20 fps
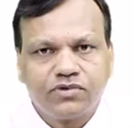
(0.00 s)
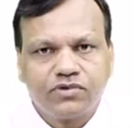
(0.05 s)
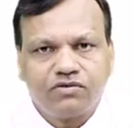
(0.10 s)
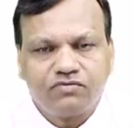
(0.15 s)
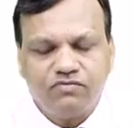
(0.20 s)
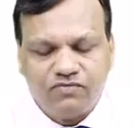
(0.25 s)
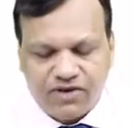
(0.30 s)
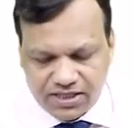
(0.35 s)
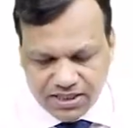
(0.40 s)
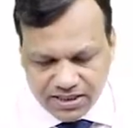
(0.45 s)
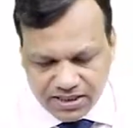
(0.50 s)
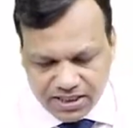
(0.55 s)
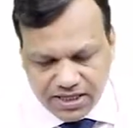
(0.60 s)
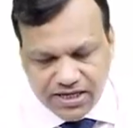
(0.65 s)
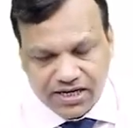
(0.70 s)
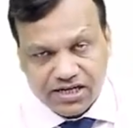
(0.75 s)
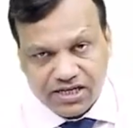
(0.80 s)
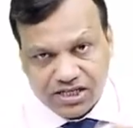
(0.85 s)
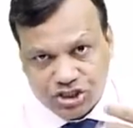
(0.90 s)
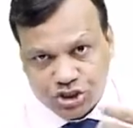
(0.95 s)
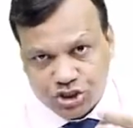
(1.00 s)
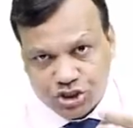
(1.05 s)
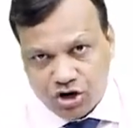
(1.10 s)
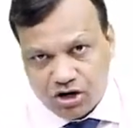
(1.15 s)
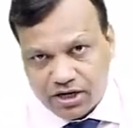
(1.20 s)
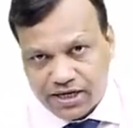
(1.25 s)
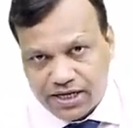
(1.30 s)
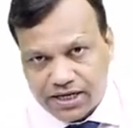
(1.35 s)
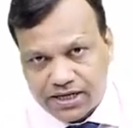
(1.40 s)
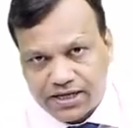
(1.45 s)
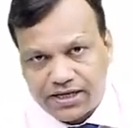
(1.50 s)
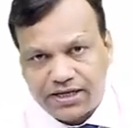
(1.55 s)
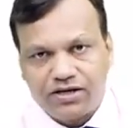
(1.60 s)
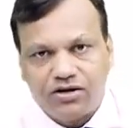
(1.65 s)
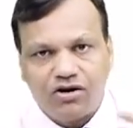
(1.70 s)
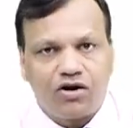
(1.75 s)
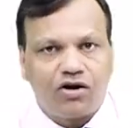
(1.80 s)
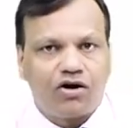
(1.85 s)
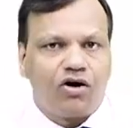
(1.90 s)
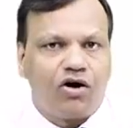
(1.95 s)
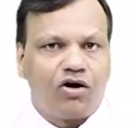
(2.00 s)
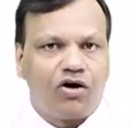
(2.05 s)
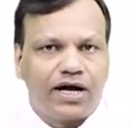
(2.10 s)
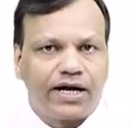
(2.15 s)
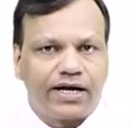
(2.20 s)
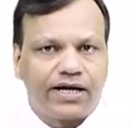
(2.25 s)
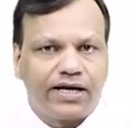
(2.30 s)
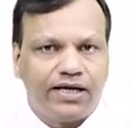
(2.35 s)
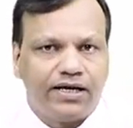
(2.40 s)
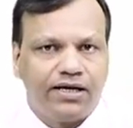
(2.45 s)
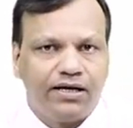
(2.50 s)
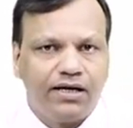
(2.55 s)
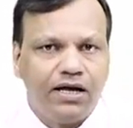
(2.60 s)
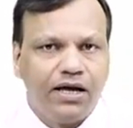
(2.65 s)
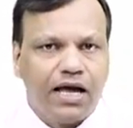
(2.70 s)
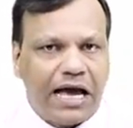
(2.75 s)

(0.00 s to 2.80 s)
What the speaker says: Whether the drug is short acting or long acting,